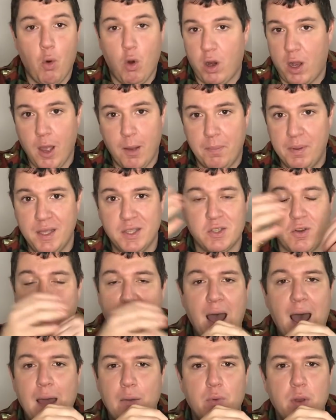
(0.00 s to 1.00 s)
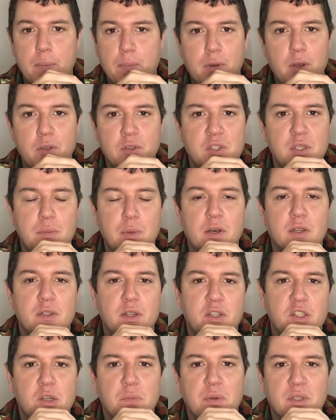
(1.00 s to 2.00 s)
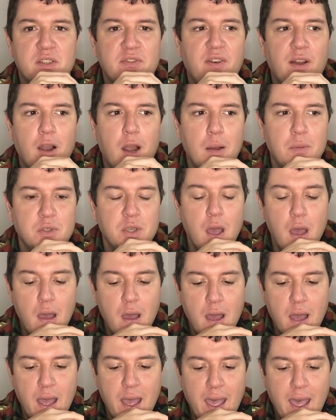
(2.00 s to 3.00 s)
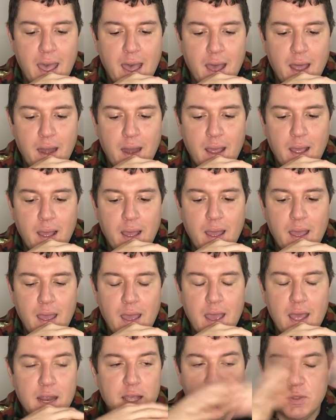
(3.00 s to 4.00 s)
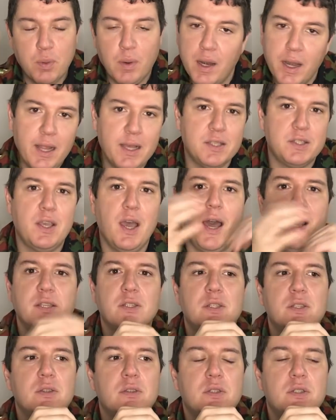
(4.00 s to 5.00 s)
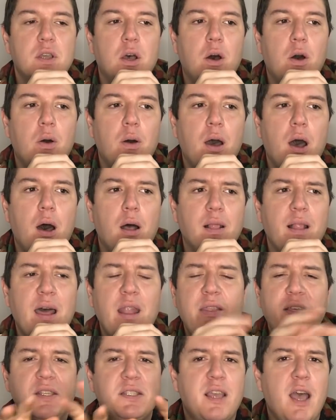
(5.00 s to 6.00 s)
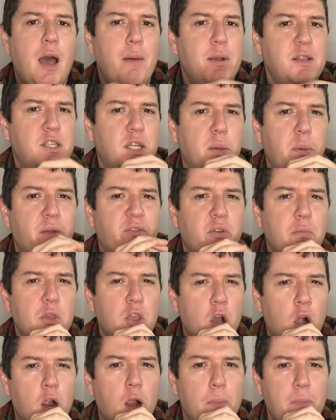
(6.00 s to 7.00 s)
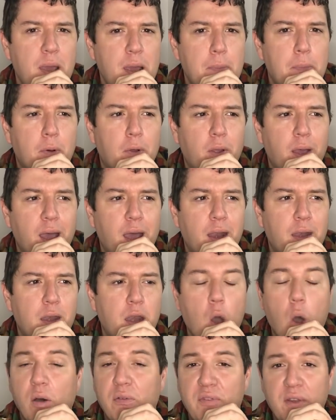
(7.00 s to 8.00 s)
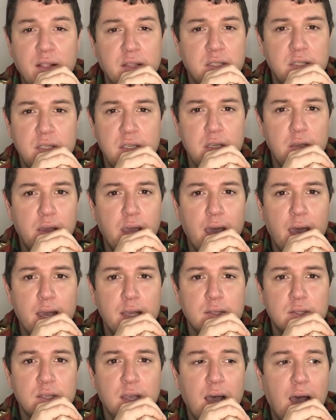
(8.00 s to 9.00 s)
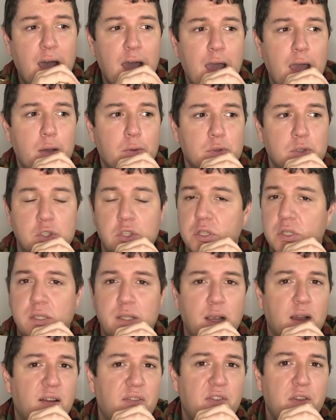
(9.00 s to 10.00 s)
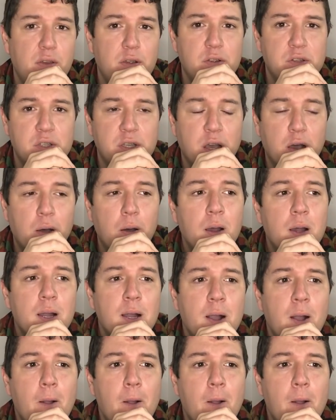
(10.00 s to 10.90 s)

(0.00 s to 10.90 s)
more companies are not reproducing military surplus firearms. And it is what it is, guys. So uh, a lot of these comments are coming from younger people, and no offense to you guys, I was just there a few years ago.